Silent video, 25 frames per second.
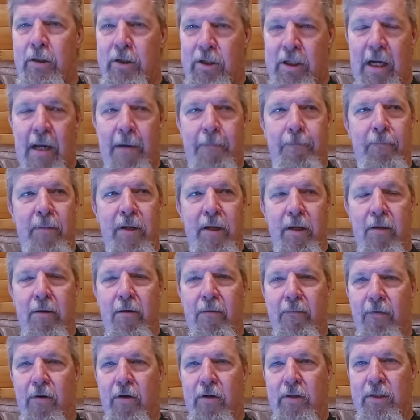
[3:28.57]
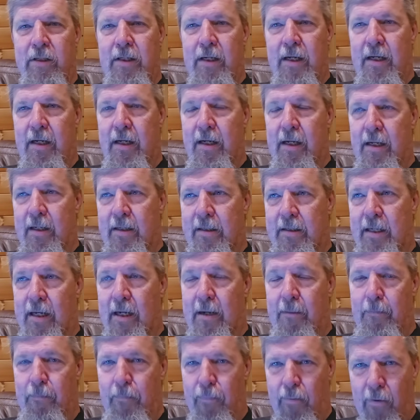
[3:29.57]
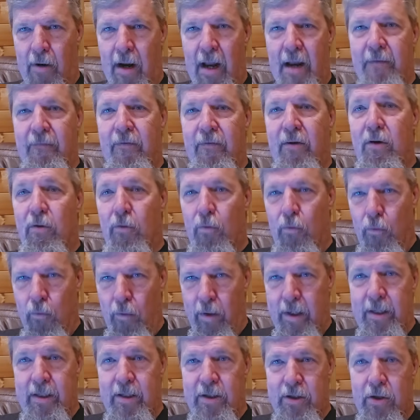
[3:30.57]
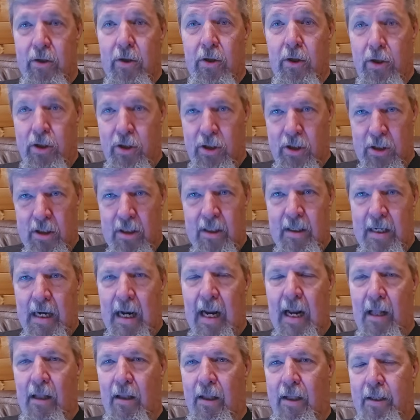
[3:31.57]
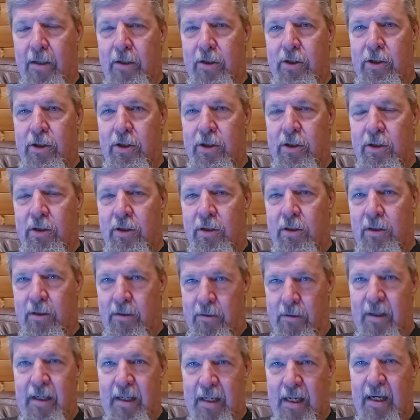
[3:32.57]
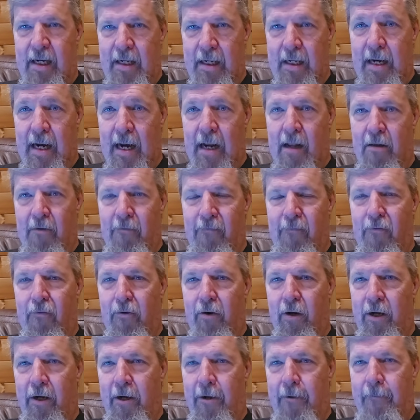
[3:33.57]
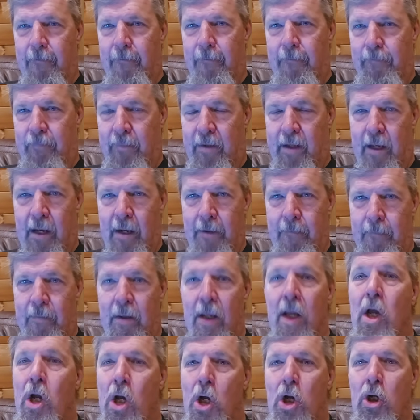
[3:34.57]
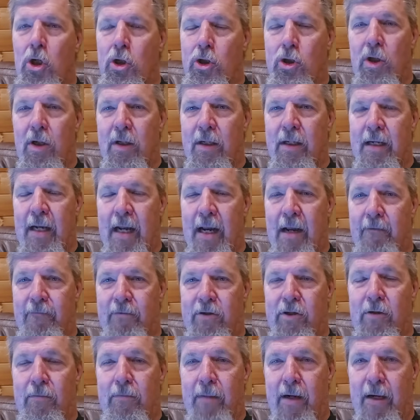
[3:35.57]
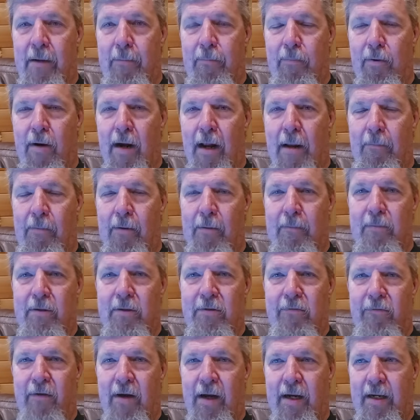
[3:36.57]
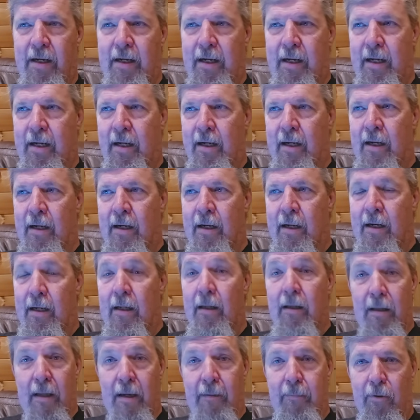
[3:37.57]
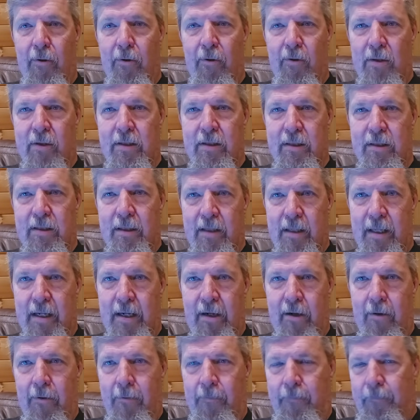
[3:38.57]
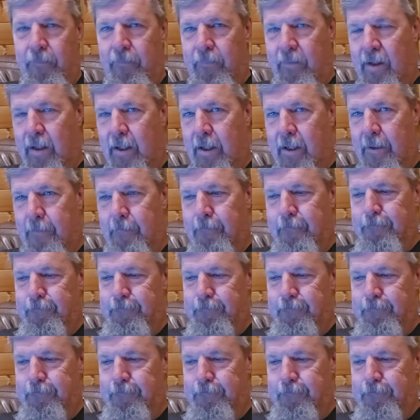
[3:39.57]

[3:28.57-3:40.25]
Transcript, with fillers: Chapman University is a private research college in California. Okay? Shouldn't have too many problems finding liberals there. Okay?